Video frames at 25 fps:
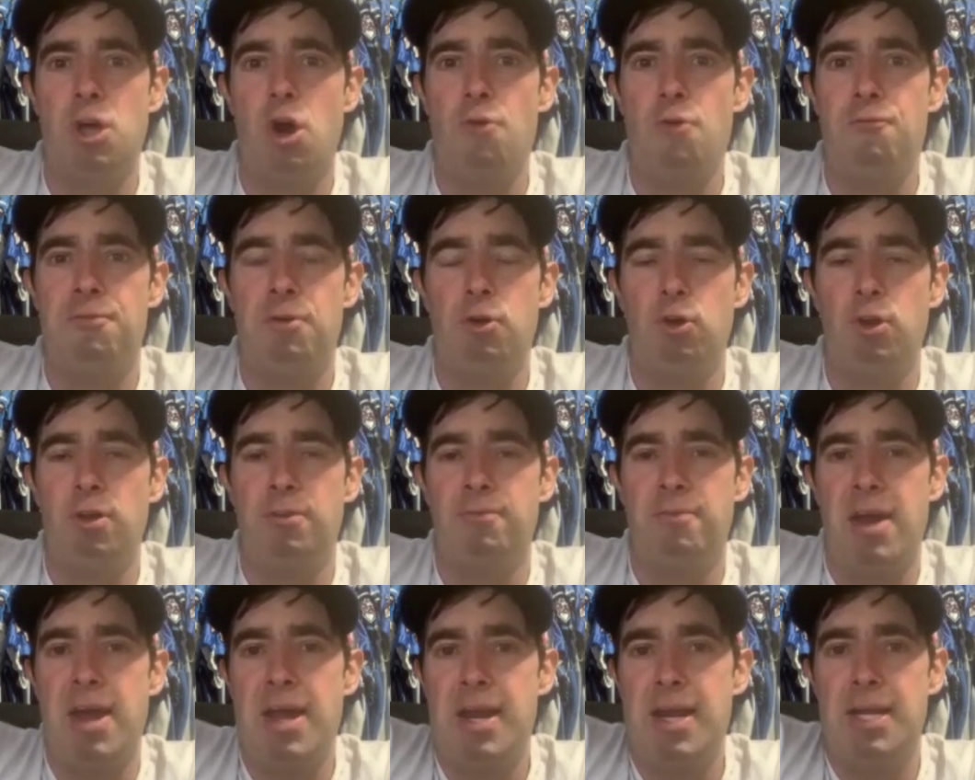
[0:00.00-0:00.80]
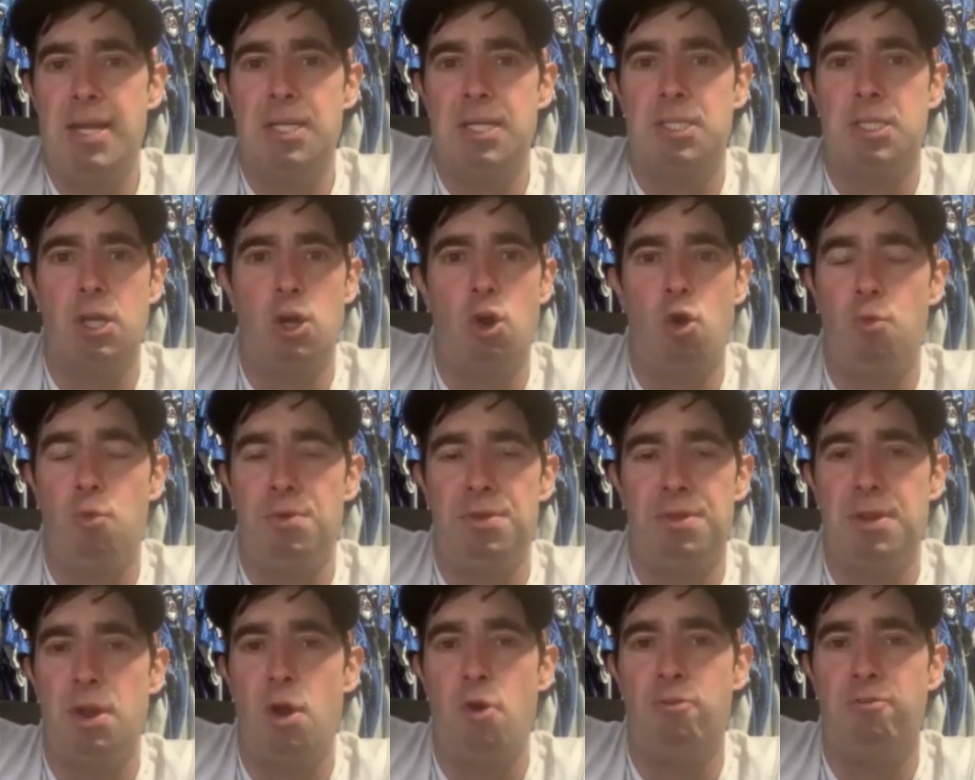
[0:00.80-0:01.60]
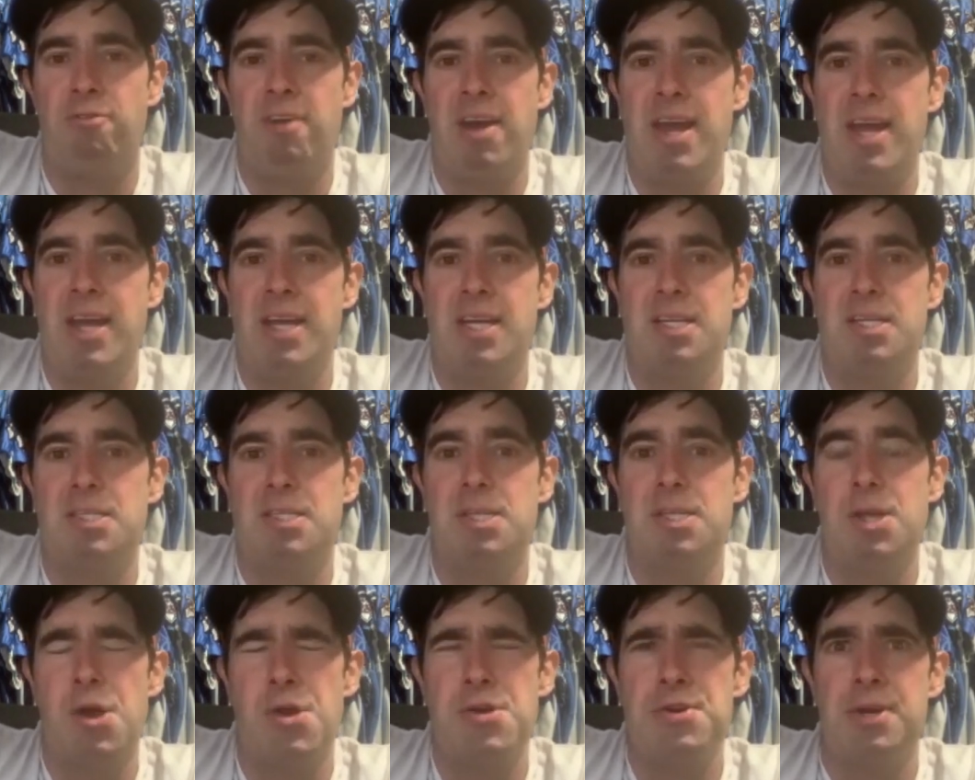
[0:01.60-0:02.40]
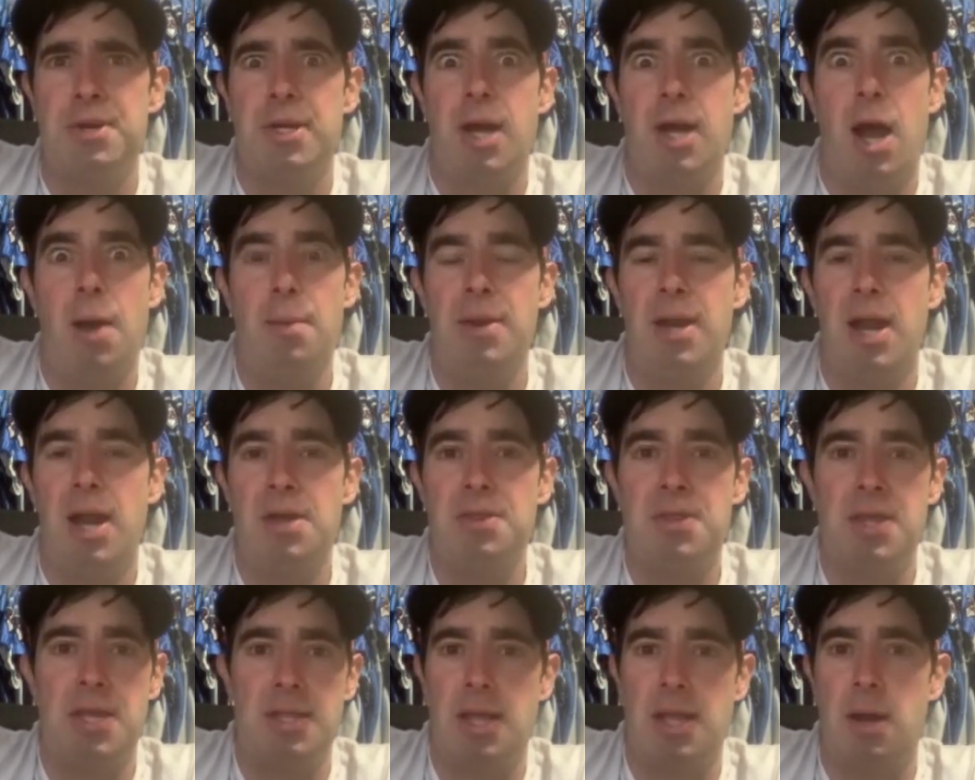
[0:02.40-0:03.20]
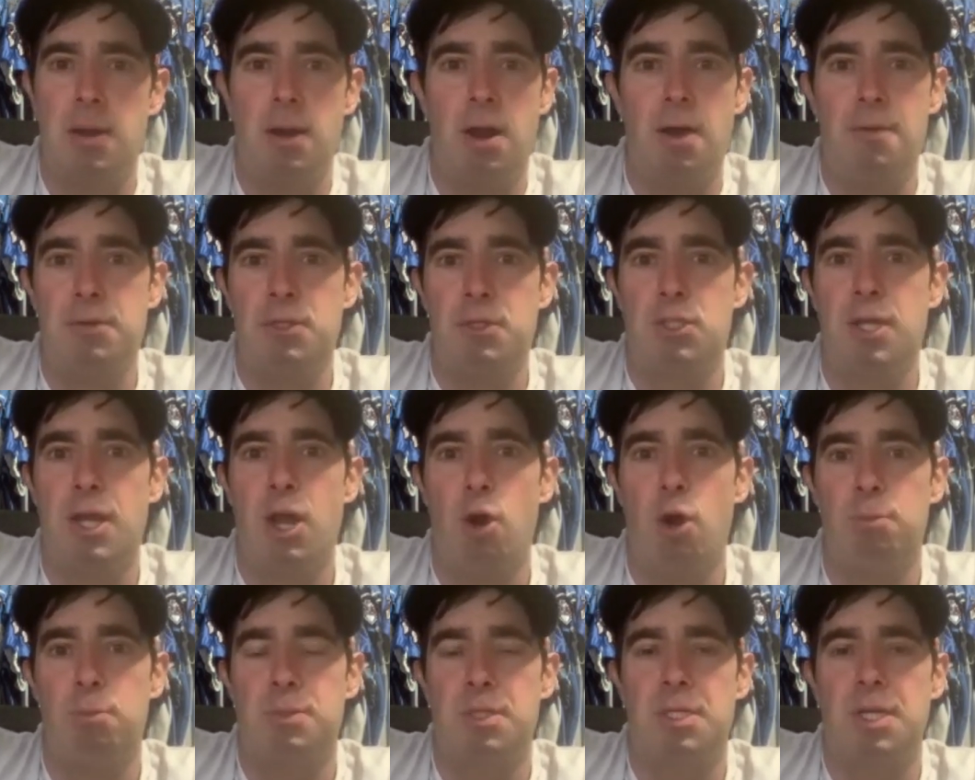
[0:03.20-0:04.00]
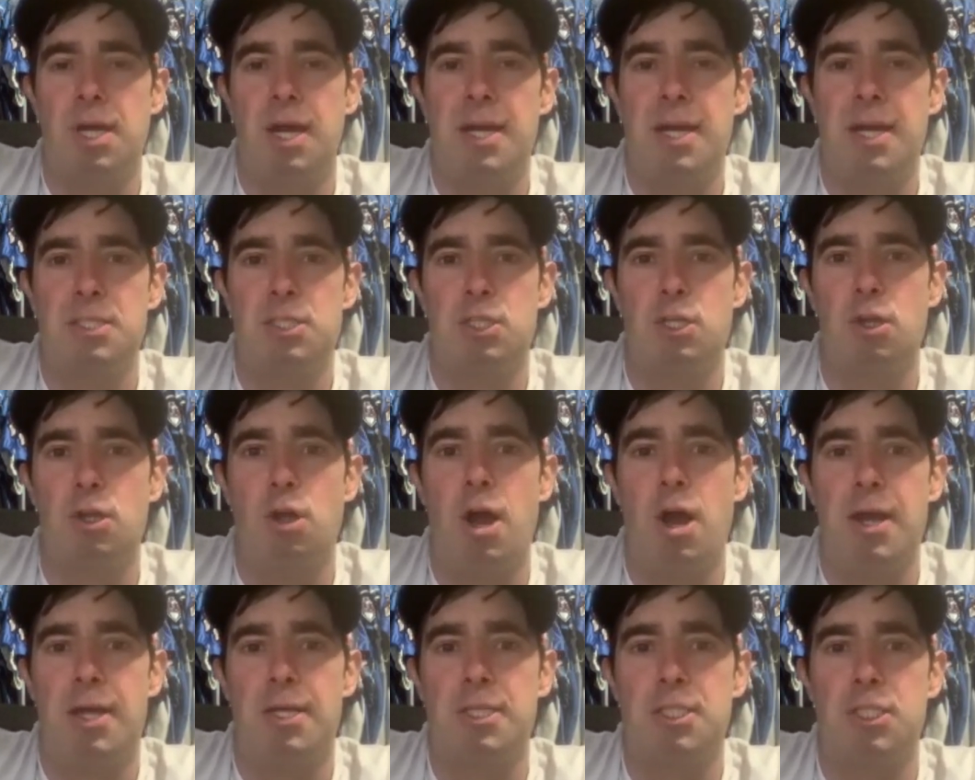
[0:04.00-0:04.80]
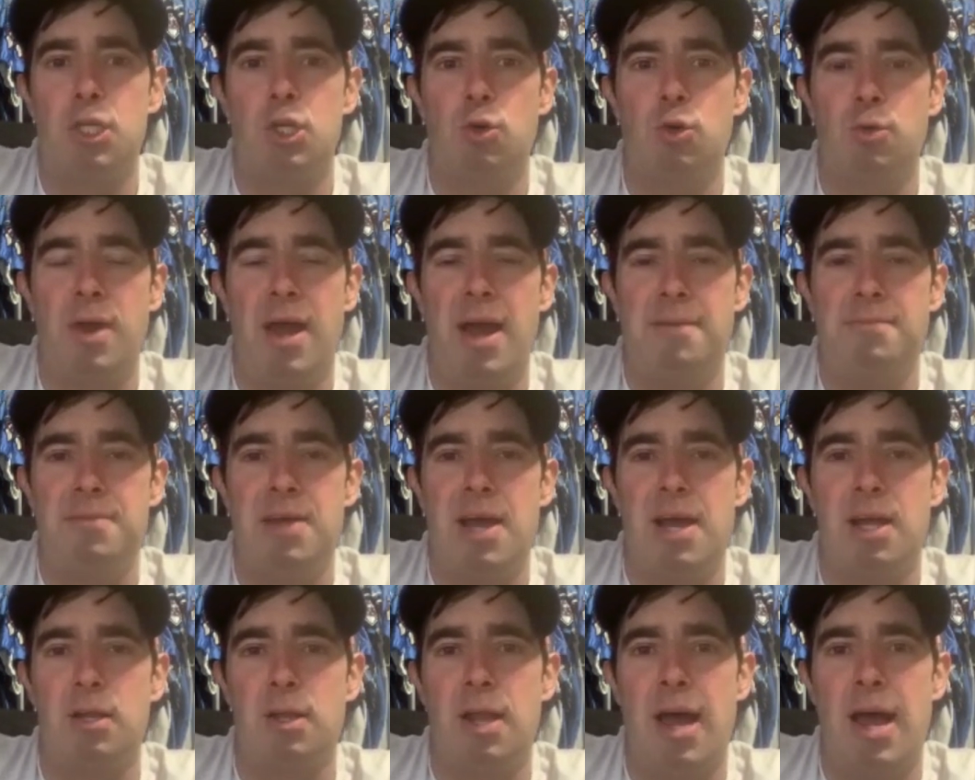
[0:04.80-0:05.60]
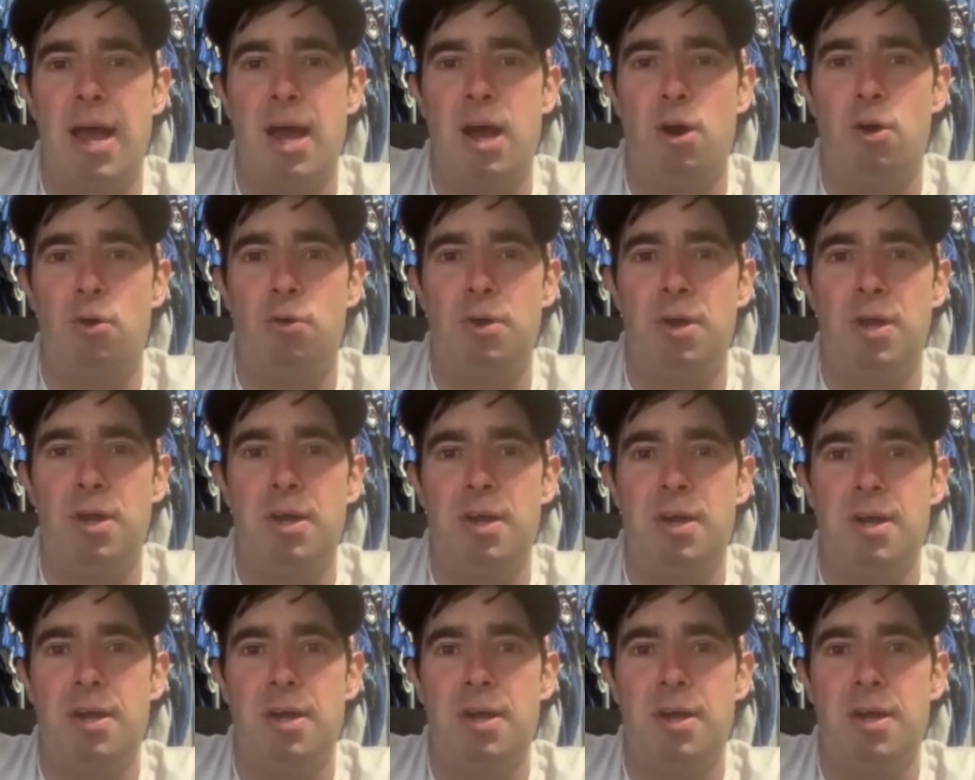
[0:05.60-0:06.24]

home field advantage. So with no fans, I mean, I think that obviously helps the Titans a lot because you don't have that loud